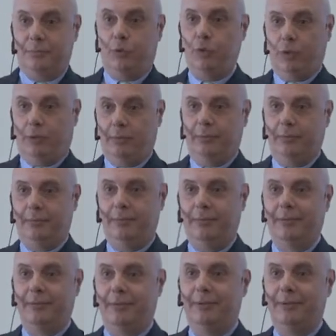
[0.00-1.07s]
you
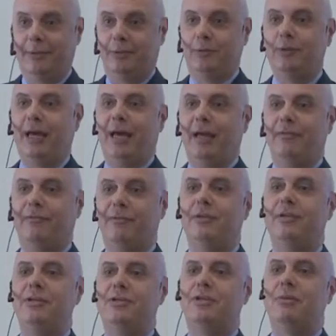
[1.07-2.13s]
today for
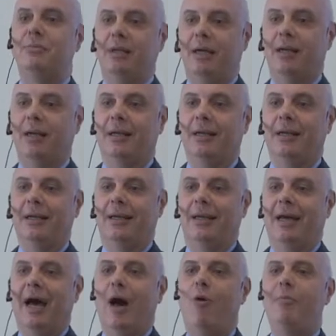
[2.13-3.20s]
this seminar,
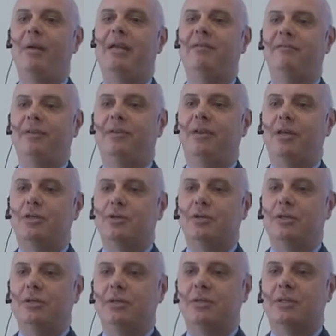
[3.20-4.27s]
how many invitations
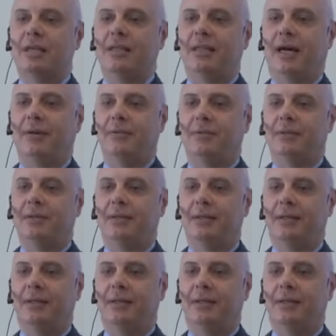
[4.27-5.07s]
did you send out?